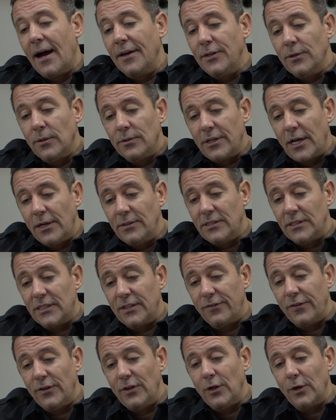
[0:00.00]
You'll notice
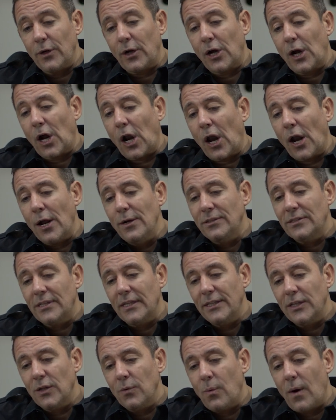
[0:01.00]
if you look
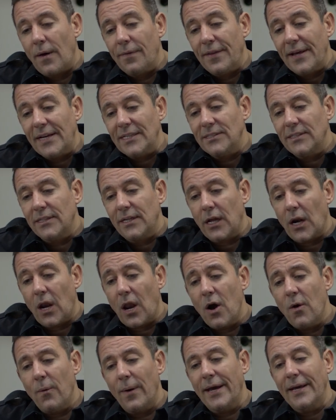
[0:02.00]
closely, the one that is
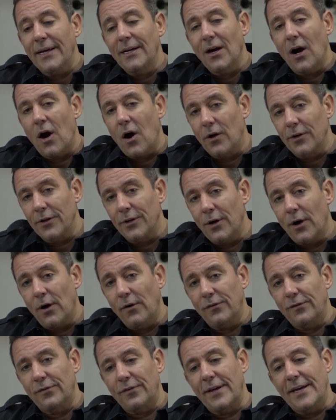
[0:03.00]
glowing on and
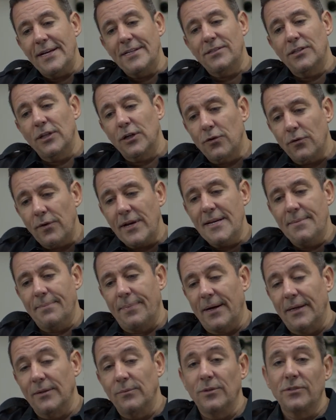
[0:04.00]
off is the green
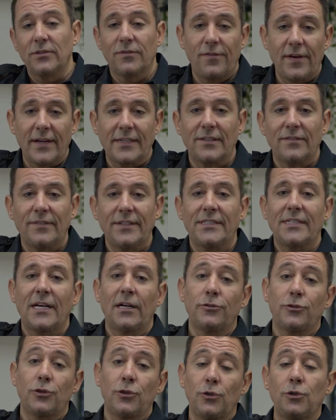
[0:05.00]
button, which effectively
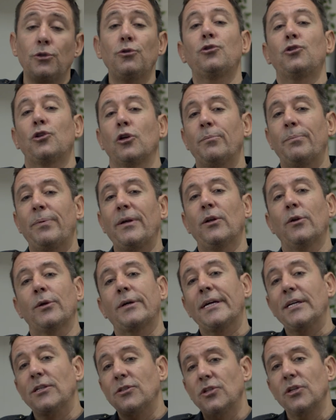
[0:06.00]
tells you should be
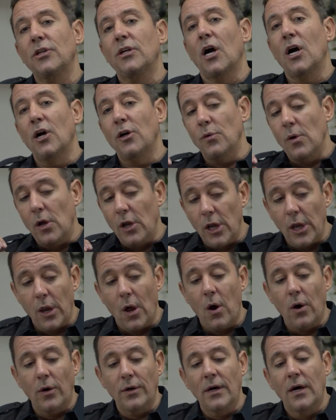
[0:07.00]
looking to go
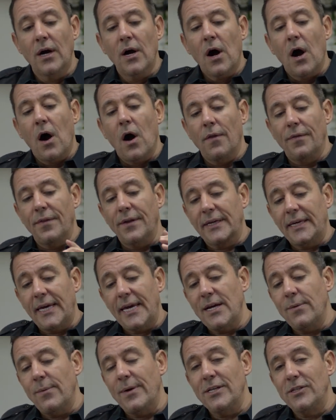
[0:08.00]
long on the
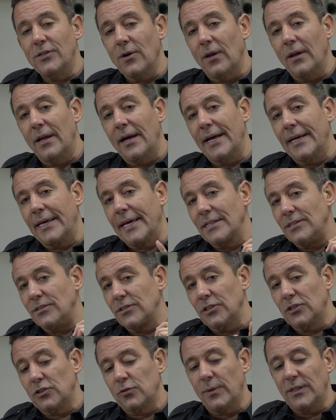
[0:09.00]
Kiwi dollar against
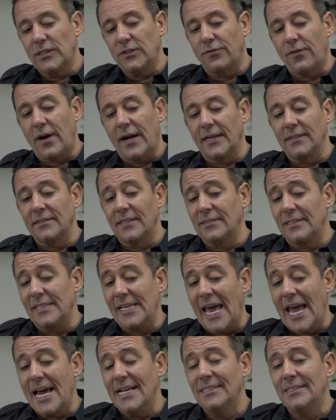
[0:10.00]
the Swiss francs. That's
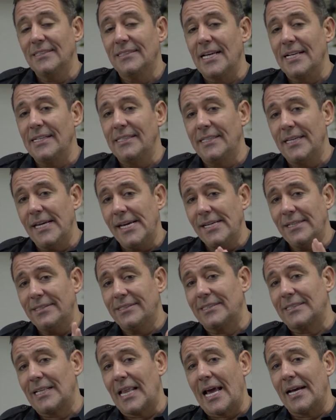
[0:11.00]
the
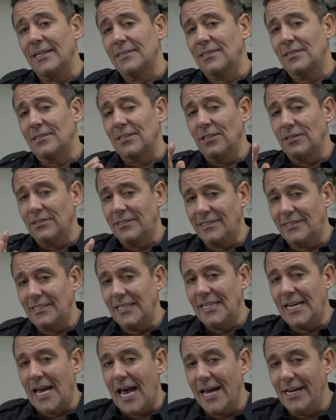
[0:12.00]

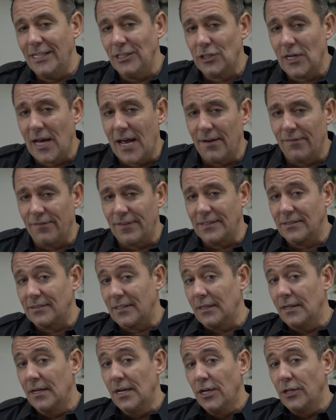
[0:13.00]
NZD/CHF. That's
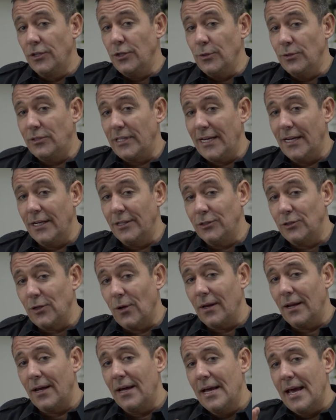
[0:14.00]
the New Zealand
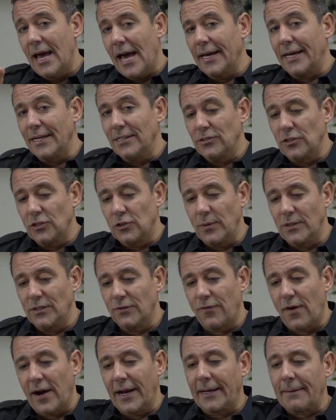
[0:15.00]
dollar against the Swiss
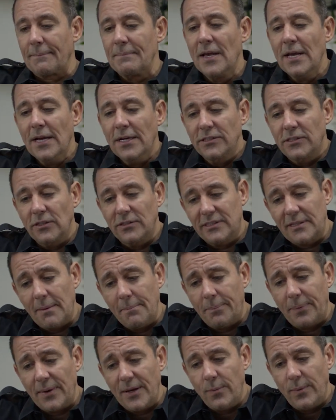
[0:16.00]
franc. So
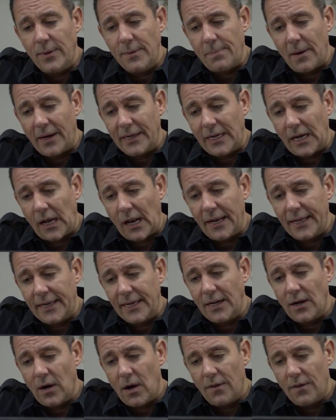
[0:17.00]
simply, by clicking